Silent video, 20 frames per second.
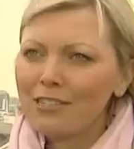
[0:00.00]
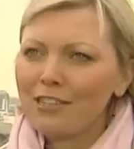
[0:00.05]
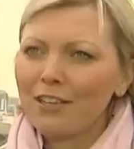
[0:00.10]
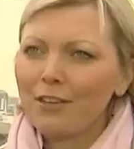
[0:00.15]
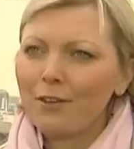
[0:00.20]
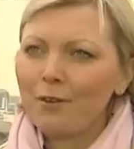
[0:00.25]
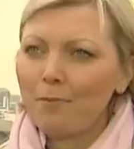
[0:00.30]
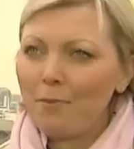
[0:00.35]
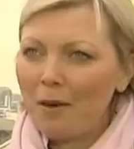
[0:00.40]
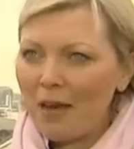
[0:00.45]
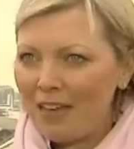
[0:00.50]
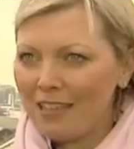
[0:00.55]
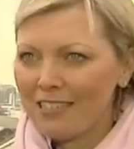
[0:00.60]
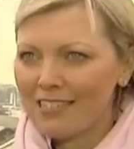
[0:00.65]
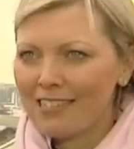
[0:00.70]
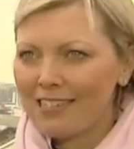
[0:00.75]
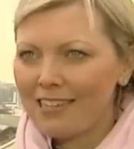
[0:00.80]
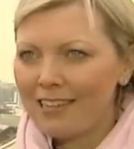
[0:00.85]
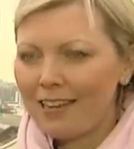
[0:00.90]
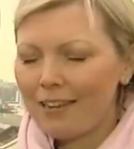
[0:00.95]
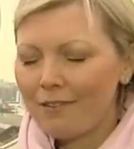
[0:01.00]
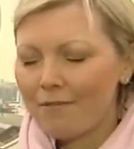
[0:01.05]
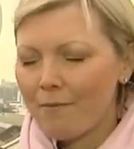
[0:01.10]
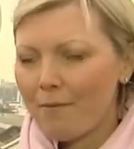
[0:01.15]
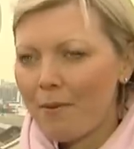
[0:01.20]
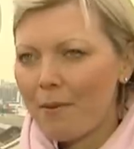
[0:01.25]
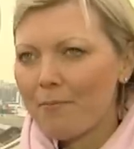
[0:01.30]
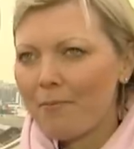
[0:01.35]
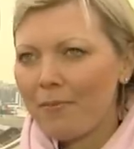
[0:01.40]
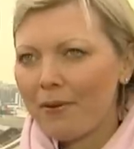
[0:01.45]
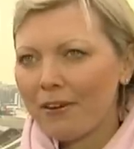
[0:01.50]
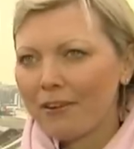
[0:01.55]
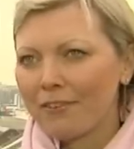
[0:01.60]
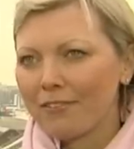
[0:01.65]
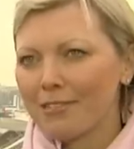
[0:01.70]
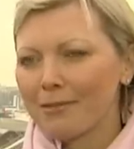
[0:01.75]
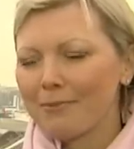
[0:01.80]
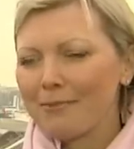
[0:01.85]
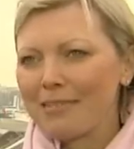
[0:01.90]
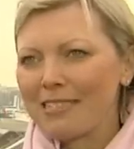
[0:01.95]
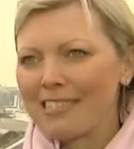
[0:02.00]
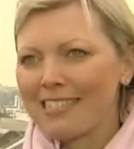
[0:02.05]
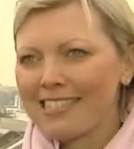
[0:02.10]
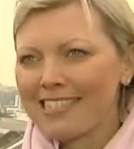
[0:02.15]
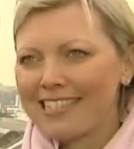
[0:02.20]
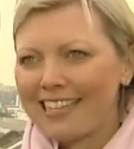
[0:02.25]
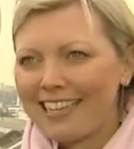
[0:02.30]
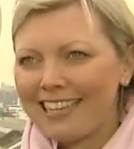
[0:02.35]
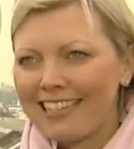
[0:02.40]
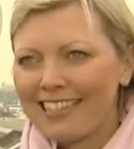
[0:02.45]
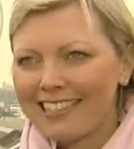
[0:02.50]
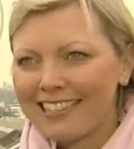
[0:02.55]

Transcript: you personally remember Christmas at sea?